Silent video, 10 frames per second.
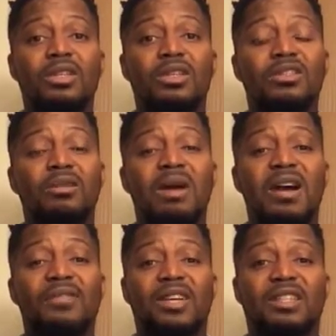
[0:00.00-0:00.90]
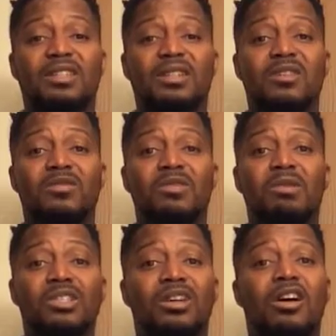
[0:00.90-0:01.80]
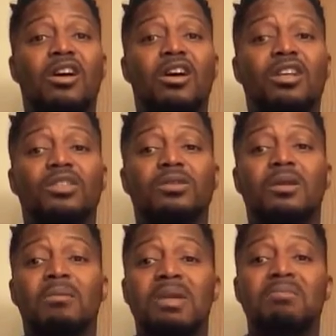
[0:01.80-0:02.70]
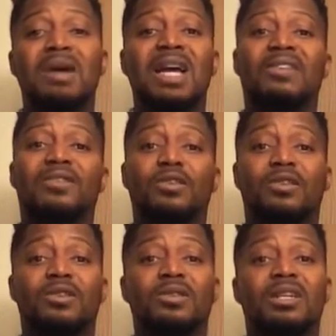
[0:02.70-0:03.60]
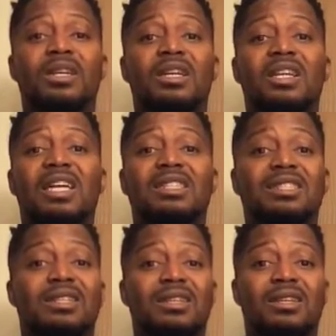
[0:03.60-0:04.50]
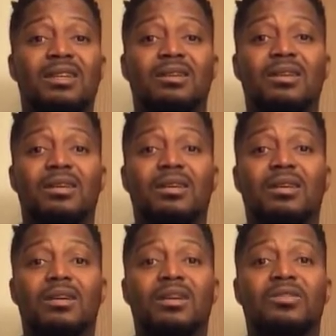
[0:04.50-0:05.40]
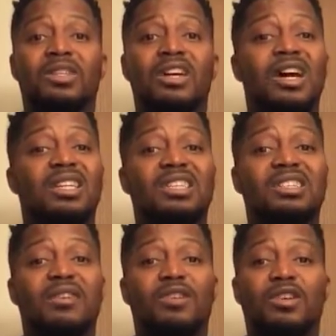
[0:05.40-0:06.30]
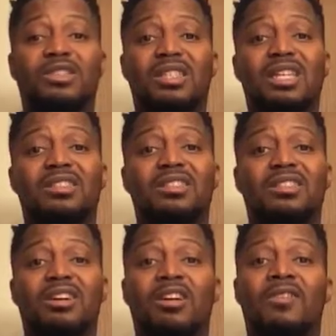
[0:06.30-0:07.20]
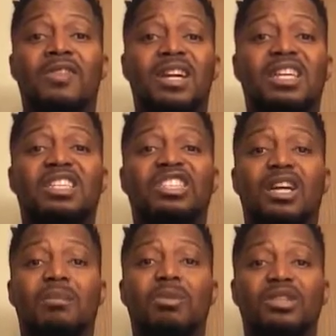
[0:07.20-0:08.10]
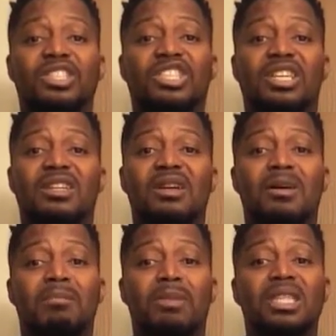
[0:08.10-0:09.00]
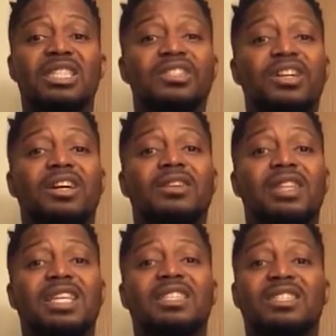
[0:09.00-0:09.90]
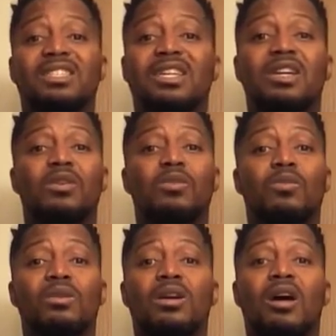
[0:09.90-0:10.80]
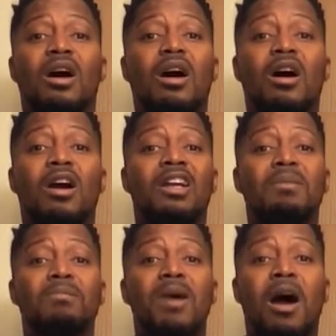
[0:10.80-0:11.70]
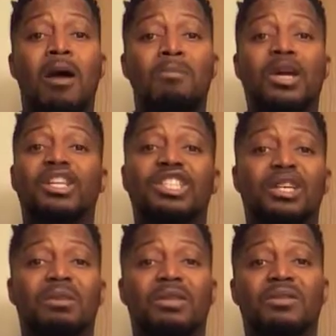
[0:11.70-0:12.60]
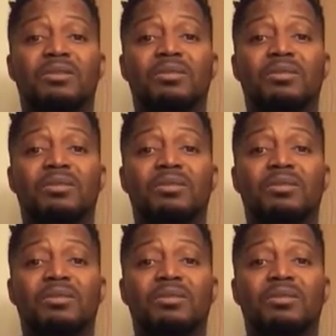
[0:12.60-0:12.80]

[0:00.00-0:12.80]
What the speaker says: So my friend, we must always be mindful that regardless of our status or our financial position, material things are perishable.